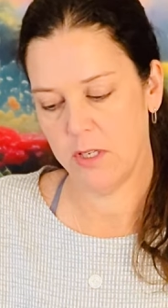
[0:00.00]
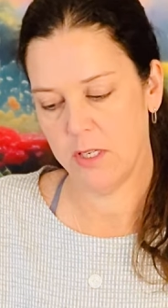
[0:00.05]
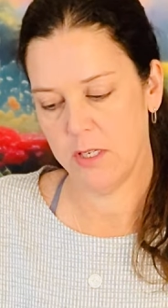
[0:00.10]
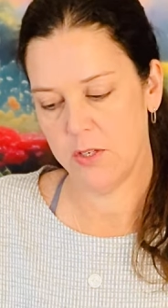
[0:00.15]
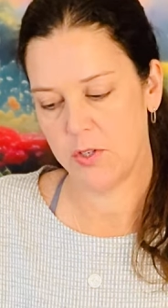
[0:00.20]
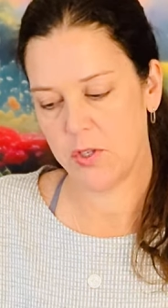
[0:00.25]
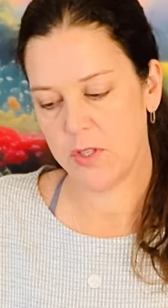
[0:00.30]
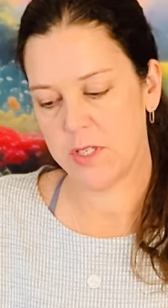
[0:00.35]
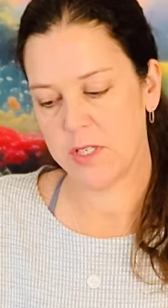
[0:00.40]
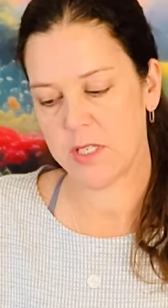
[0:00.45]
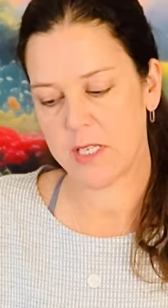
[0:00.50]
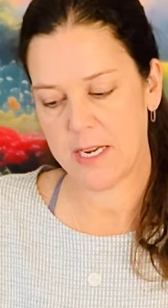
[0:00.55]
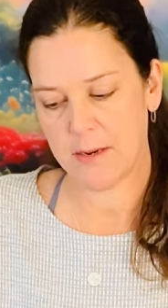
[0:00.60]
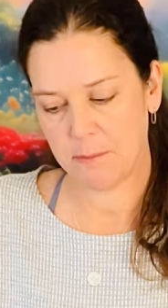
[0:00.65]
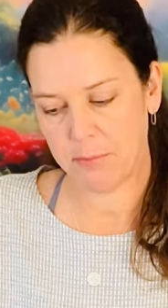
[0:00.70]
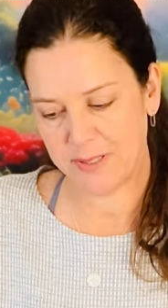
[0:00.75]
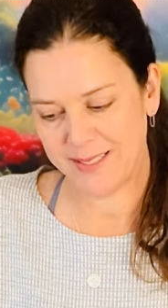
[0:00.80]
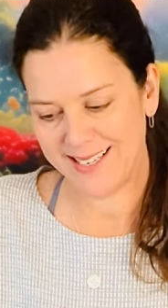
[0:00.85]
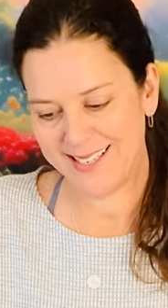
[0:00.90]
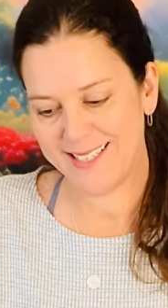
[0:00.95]
So this is like
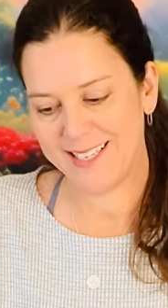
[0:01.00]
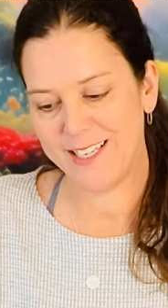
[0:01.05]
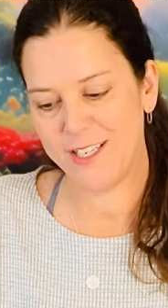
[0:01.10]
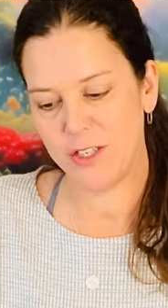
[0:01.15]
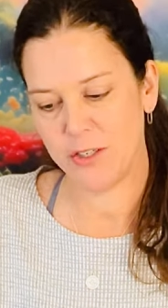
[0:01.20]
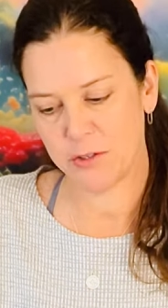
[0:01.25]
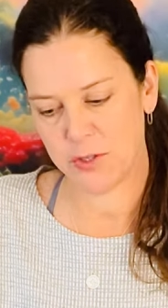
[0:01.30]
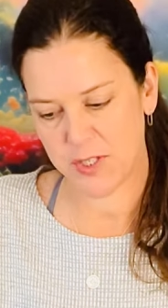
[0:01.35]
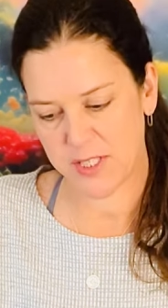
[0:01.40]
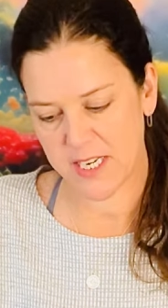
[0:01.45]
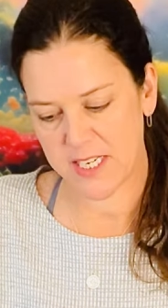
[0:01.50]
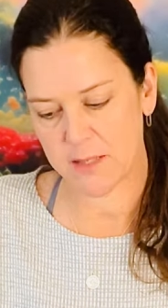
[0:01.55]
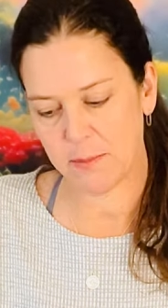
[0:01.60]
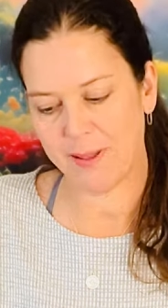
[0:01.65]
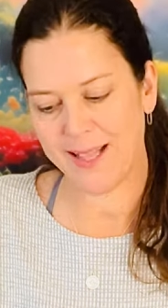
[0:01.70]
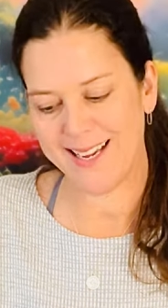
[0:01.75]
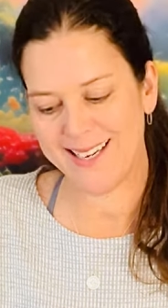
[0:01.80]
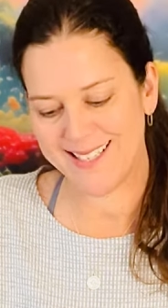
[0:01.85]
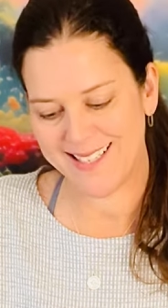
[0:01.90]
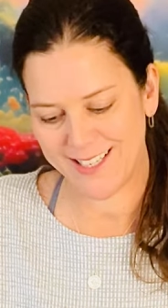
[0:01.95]
planting your seeds,
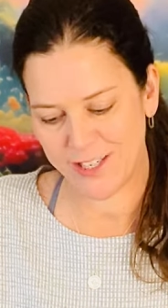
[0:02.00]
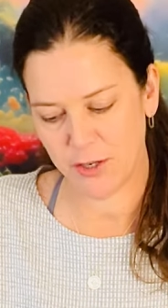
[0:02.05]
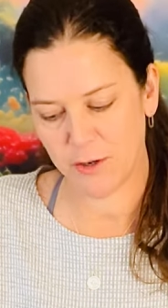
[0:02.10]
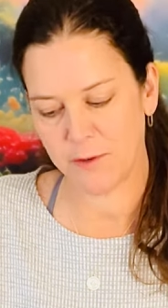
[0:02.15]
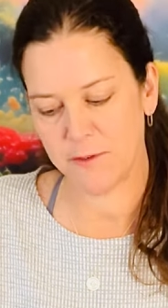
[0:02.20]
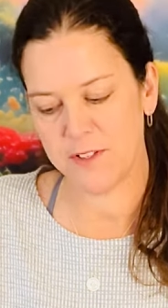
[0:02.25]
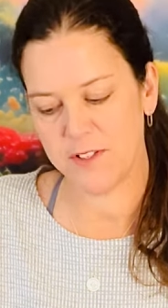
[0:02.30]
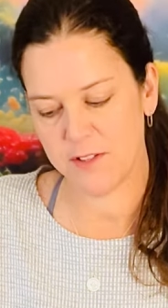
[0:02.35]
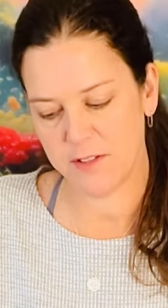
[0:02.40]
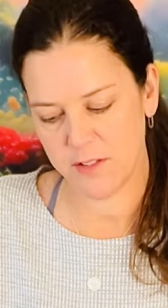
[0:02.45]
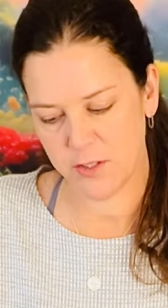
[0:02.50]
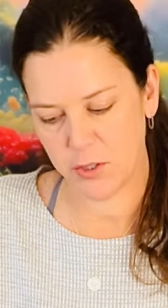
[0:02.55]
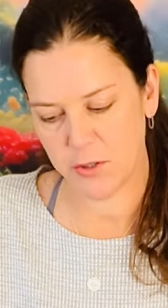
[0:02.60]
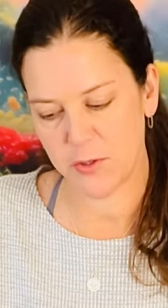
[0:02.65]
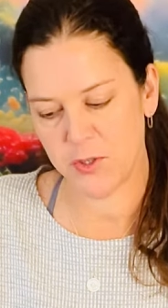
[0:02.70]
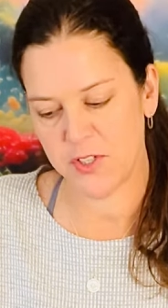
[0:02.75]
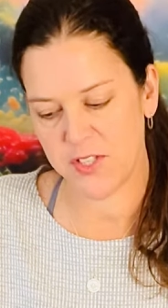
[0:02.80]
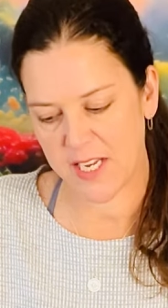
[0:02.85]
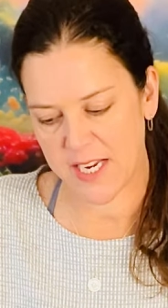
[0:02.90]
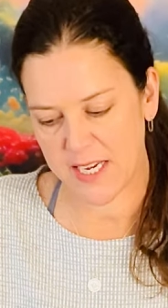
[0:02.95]
planting your your
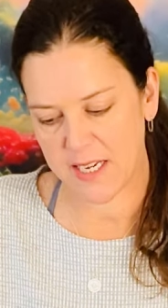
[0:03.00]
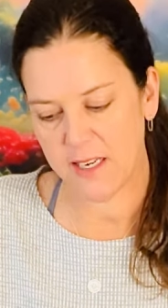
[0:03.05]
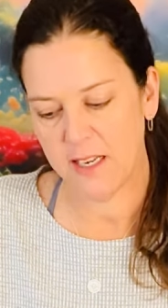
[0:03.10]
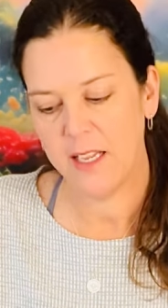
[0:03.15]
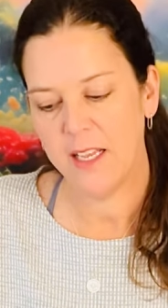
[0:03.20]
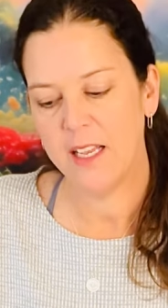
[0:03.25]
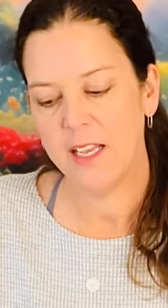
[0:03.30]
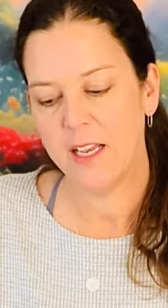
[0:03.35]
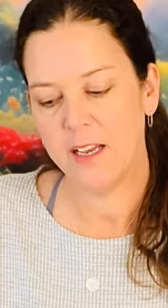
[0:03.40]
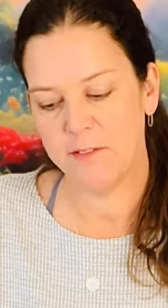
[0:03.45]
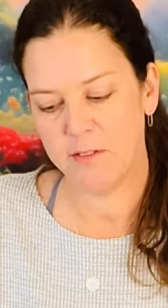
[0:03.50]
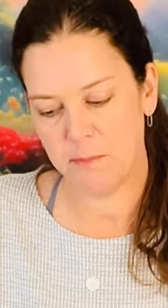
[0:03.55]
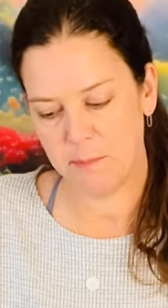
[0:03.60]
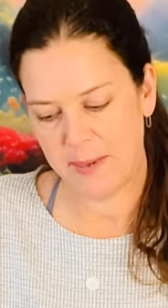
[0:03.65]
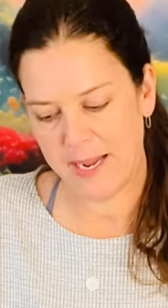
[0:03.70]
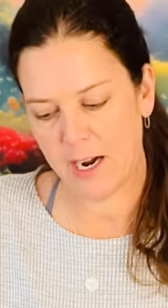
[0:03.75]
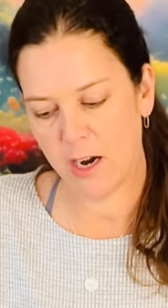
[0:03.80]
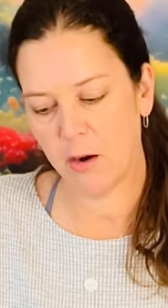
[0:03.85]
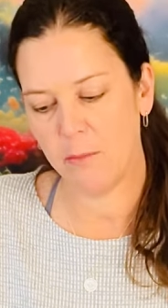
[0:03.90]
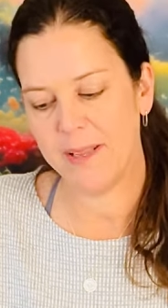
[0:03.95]
seat of
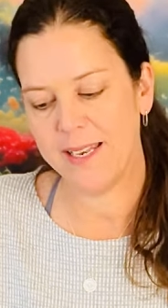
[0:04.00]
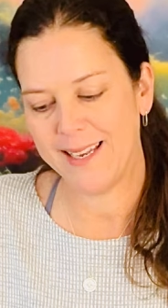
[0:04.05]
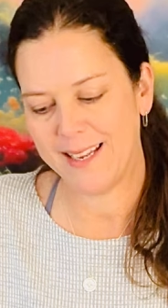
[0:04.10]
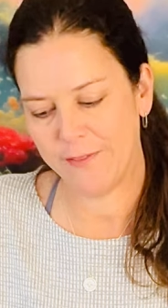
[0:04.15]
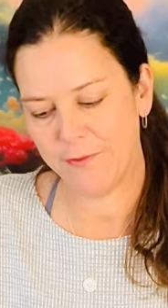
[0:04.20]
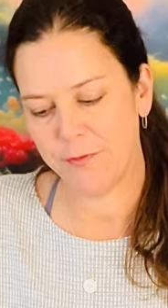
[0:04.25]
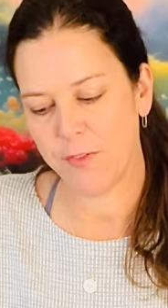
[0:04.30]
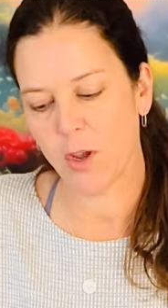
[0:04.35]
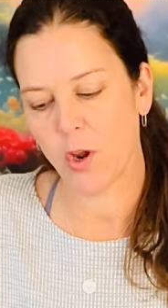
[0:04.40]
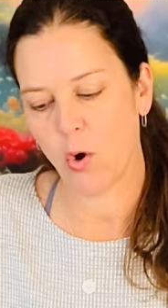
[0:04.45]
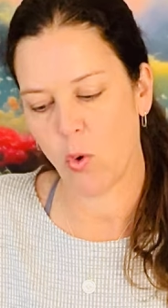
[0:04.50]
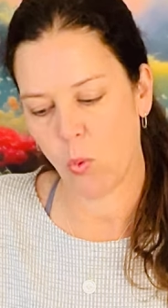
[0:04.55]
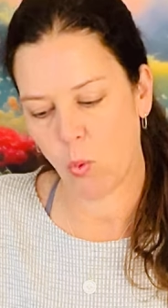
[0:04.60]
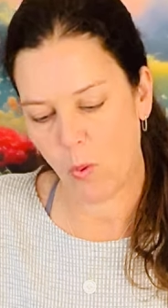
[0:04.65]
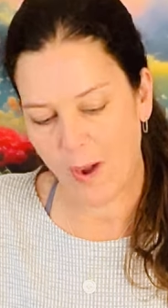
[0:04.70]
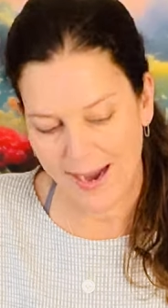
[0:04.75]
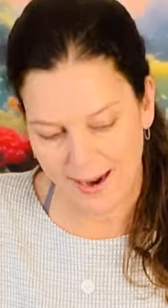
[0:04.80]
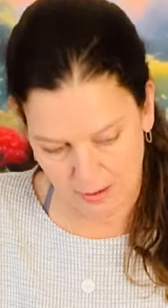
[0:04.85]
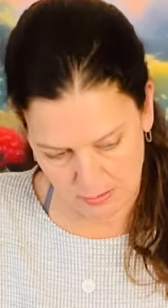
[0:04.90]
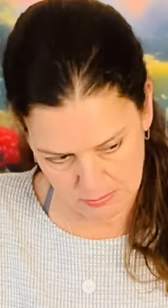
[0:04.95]
empowerment in the
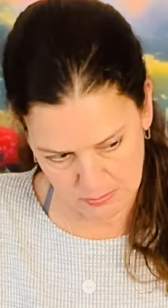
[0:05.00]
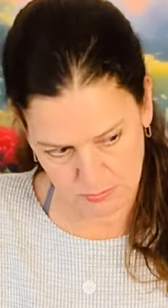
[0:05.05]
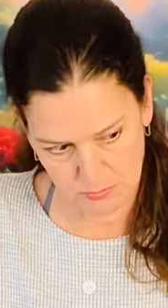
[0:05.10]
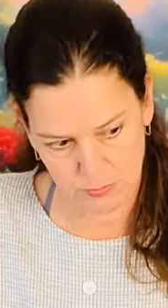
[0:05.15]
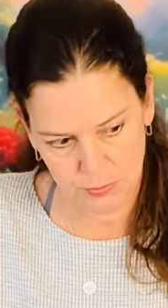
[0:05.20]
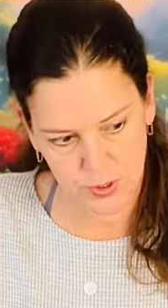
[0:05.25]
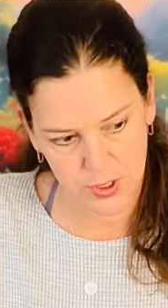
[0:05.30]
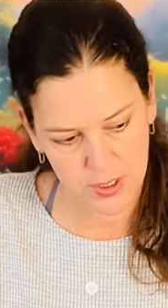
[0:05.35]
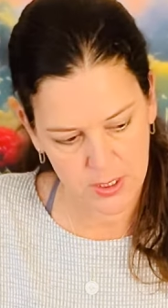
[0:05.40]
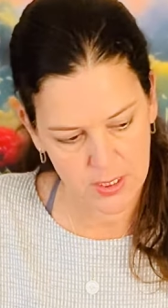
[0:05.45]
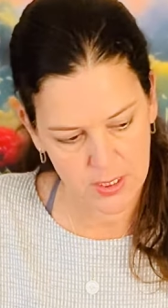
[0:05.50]
ground.